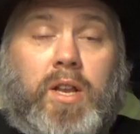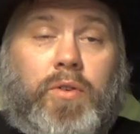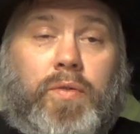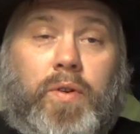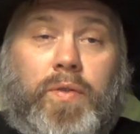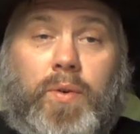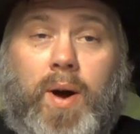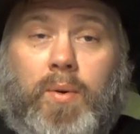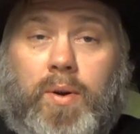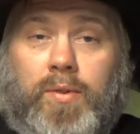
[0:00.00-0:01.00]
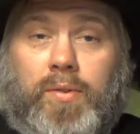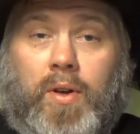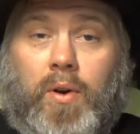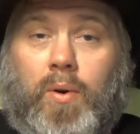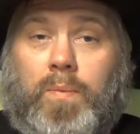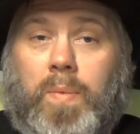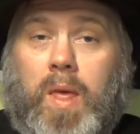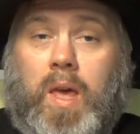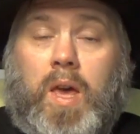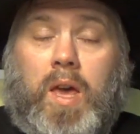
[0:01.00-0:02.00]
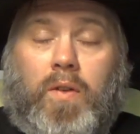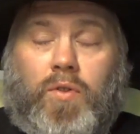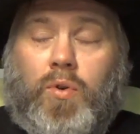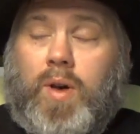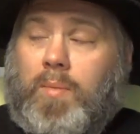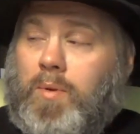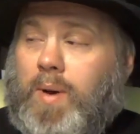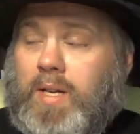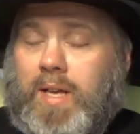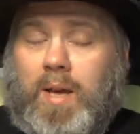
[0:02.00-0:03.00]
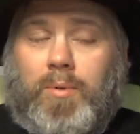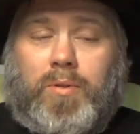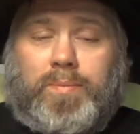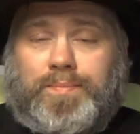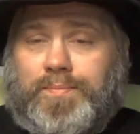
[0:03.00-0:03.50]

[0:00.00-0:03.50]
you for a few hours, so if you come to my table,